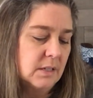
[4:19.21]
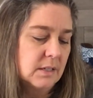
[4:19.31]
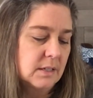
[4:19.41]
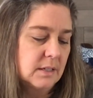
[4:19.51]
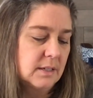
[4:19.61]
is
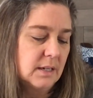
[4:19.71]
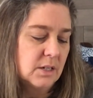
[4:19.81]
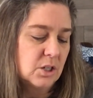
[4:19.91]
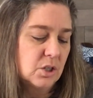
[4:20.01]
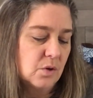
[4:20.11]

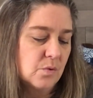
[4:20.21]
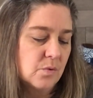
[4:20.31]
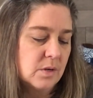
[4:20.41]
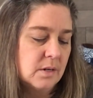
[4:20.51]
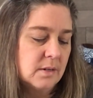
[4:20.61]
stitched
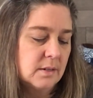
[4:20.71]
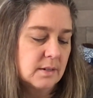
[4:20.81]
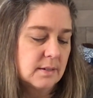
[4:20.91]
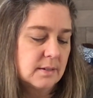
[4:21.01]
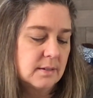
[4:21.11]
on
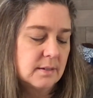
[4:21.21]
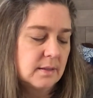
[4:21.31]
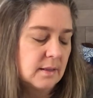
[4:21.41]
this